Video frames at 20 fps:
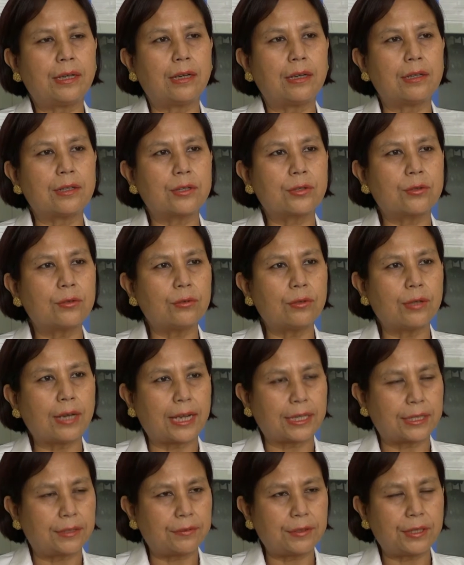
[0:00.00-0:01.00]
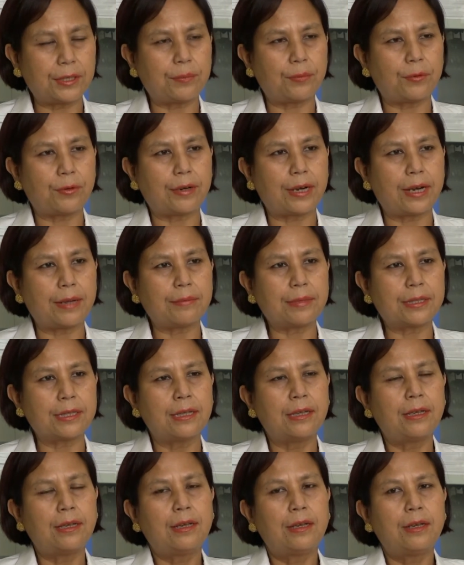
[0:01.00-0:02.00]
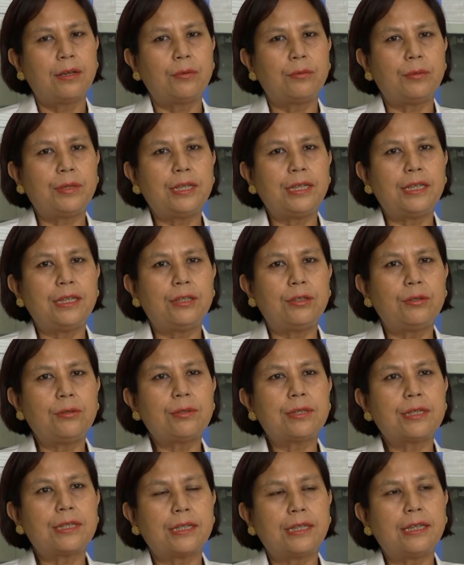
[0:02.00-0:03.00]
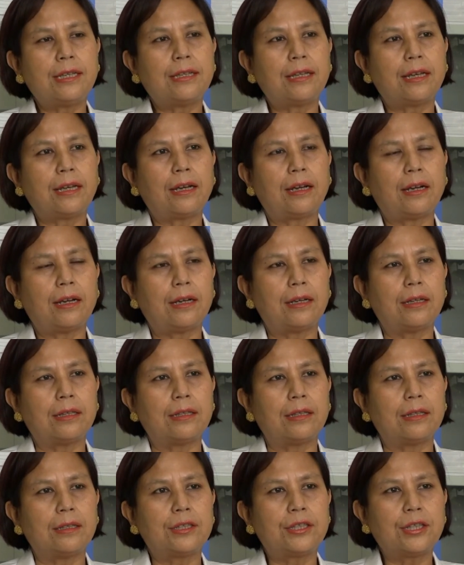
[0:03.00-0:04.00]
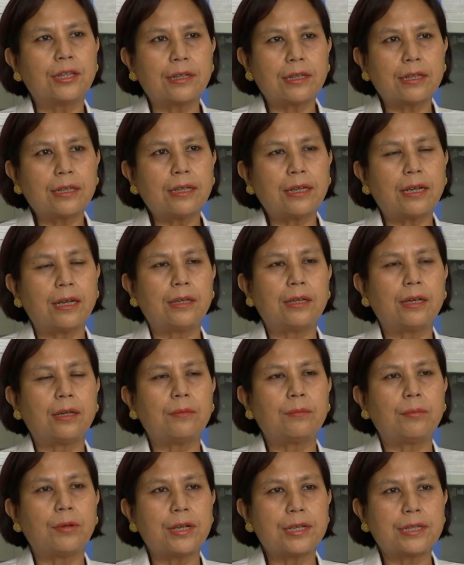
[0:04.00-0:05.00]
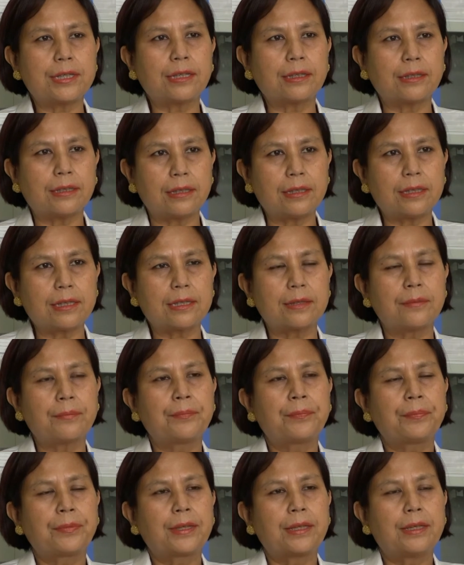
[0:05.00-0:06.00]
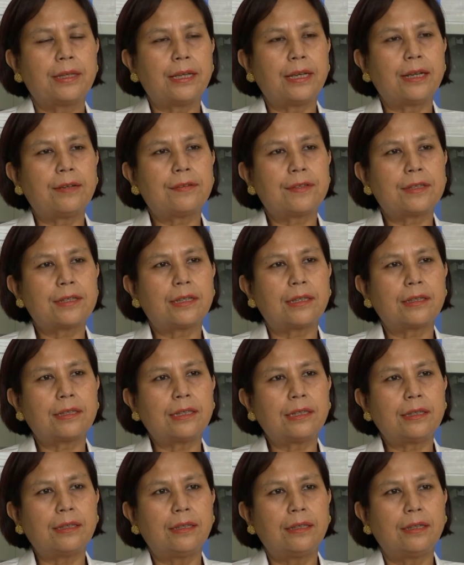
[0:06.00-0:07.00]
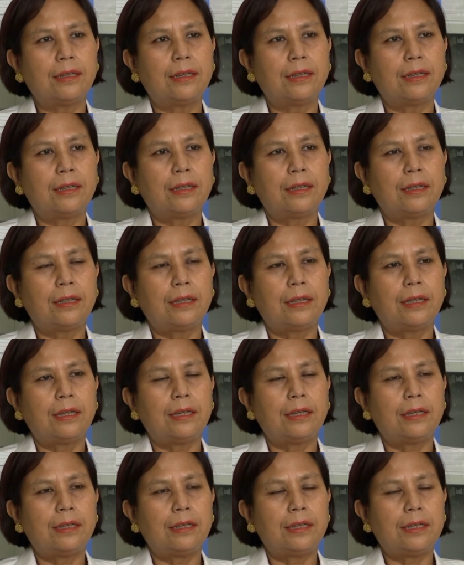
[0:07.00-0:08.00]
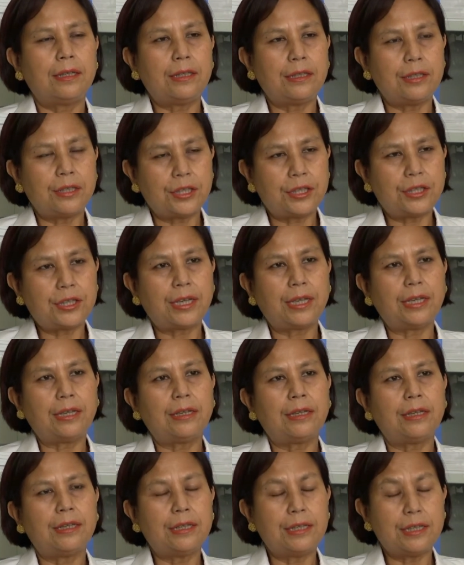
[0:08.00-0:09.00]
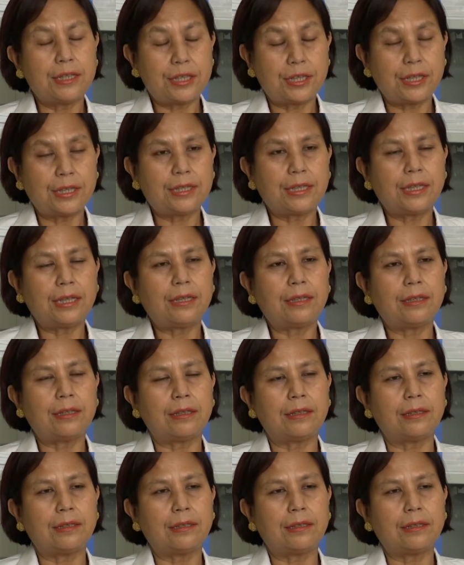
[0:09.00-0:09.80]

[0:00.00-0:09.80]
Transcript: our school activity programs, we do see that our children, our young boys and girls, they have started initiating